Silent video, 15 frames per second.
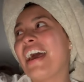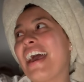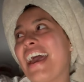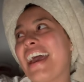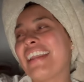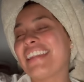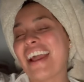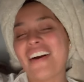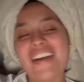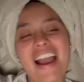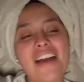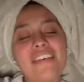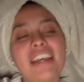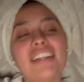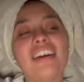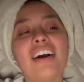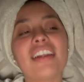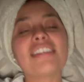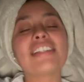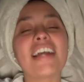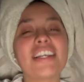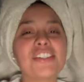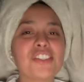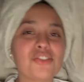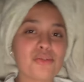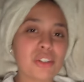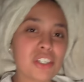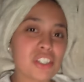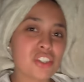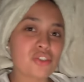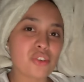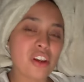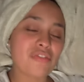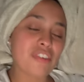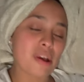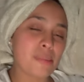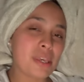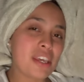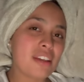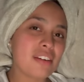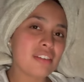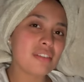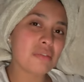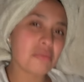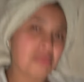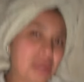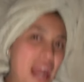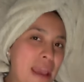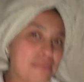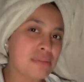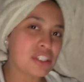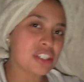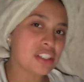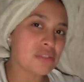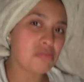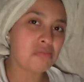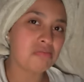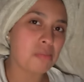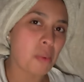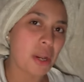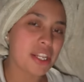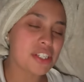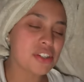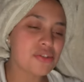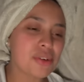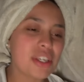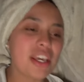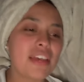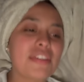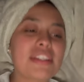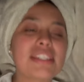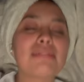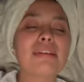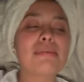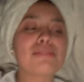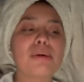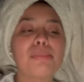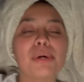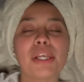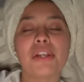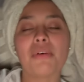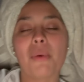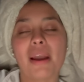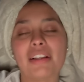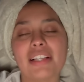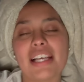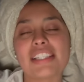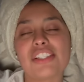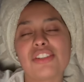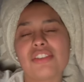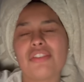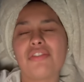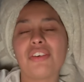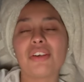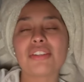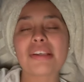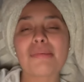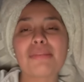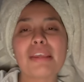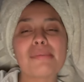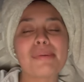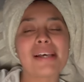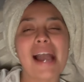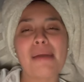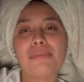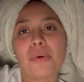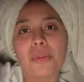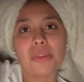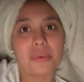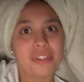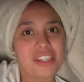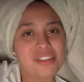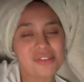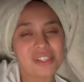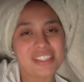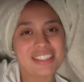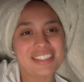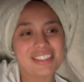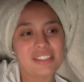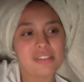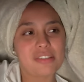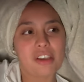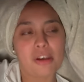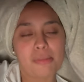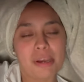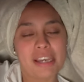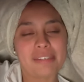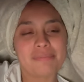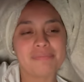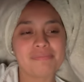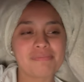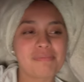And now I have it. And honestly, I just drink straight from it when I'm just wanting to drink it, and then sometimes I'll put it in a wine glass just to feel something, but I'm the only one that drinks it, so it's all mine.